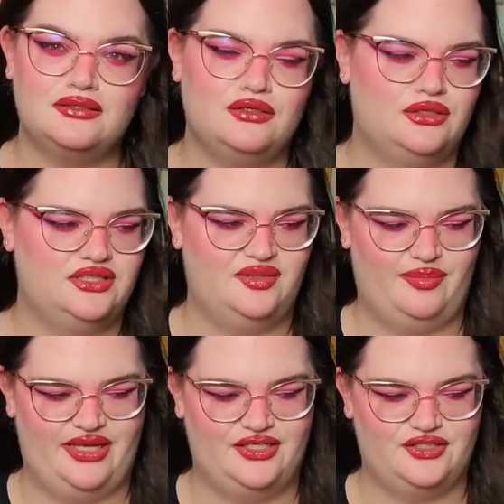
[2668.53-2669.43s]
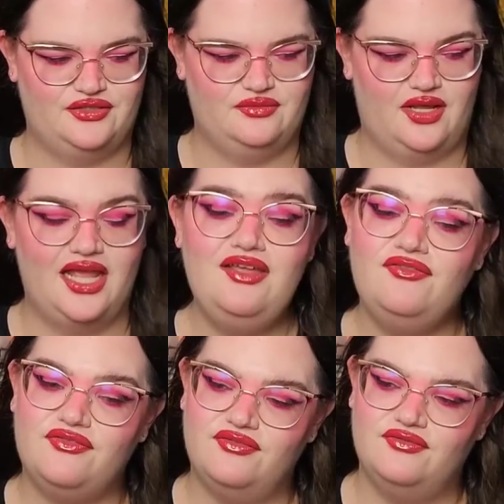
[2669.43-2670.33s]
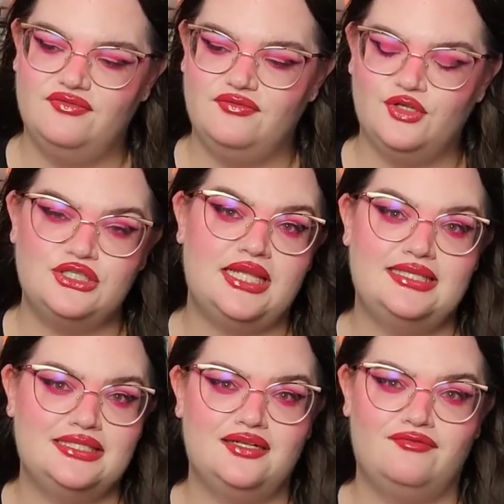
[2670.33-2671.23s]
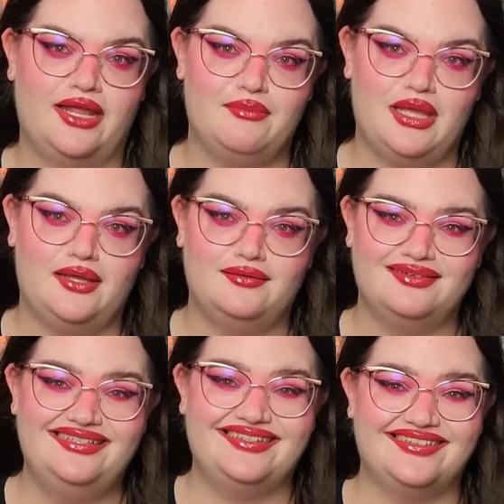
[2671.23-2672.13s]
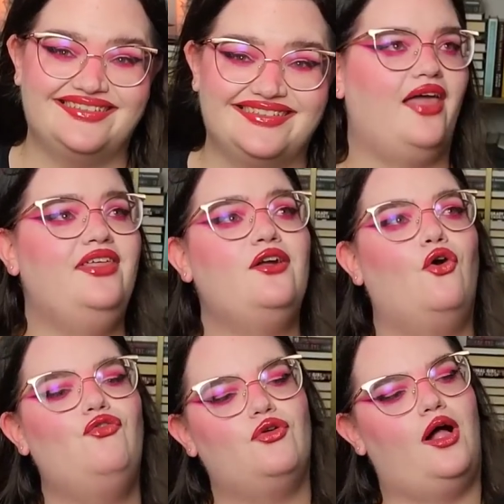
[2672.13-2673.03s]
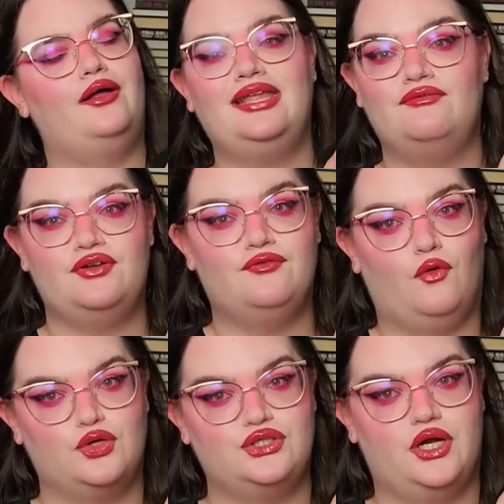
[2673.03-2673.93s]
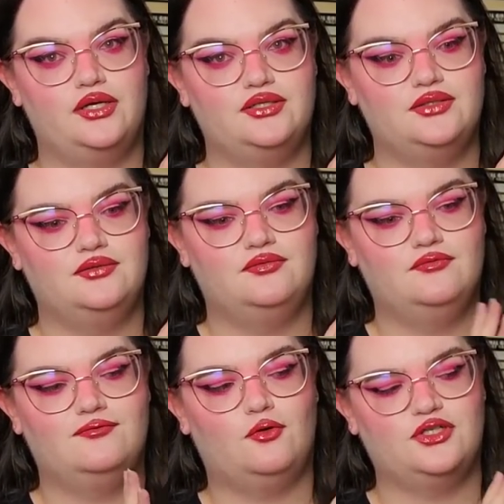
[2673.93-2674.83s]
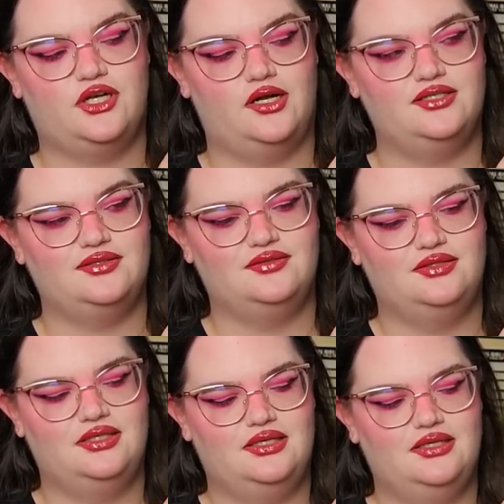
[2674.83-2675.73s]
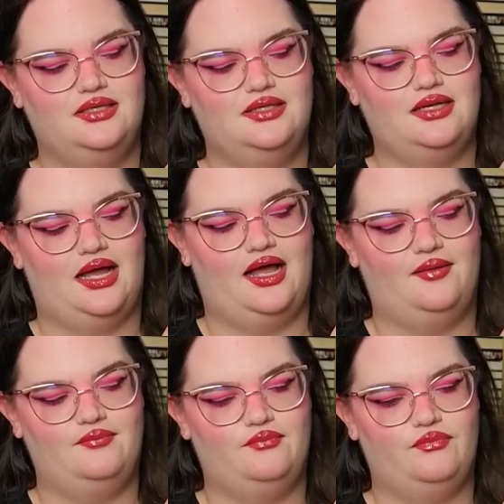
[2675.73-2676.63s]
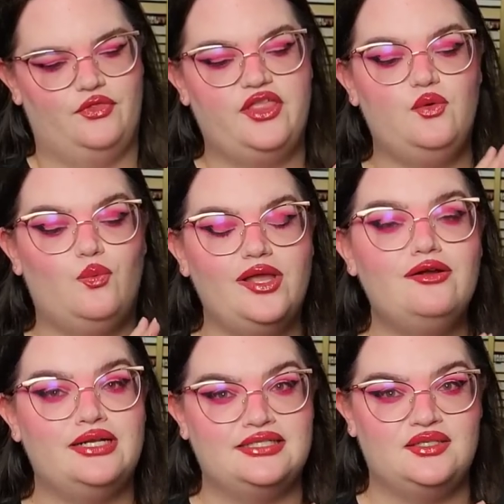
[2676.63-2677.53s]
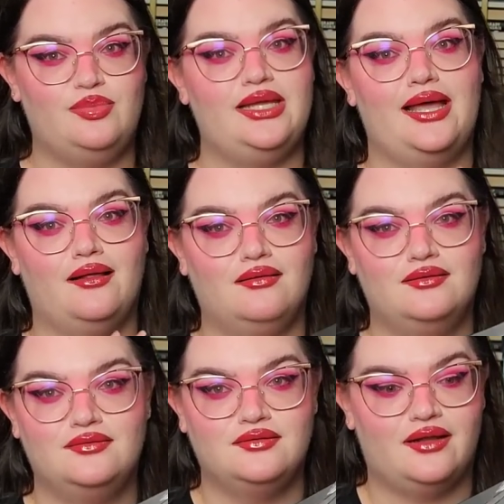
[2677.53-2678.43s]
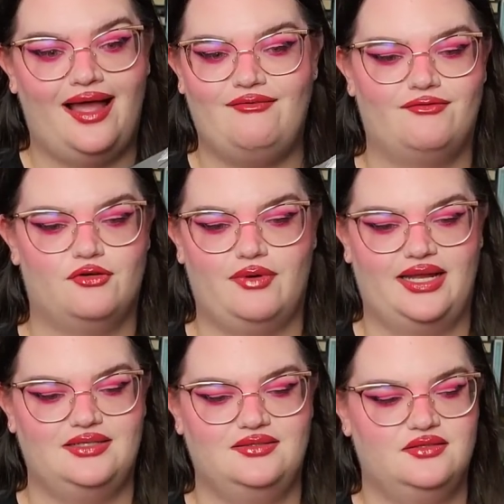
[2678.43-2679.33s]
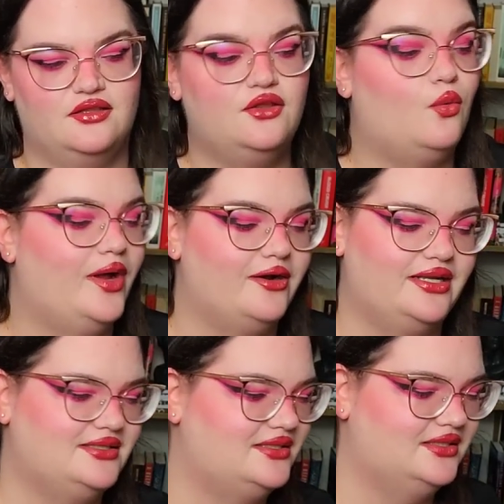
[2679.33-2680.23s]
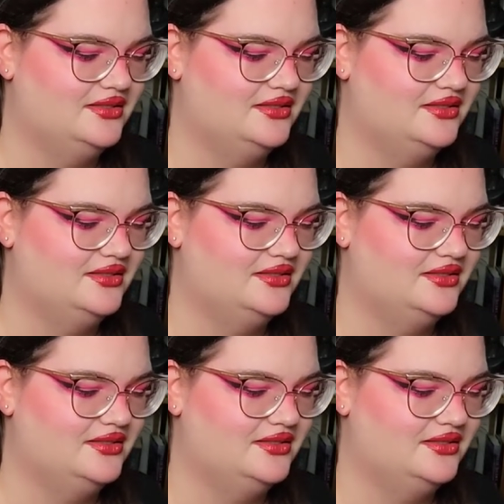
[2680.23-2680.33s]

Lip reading: good to binge if you're sensitive like me. I think overall I'd give it 4 stars. 4 stars. The weirdest BL I've ever read. The weirdest.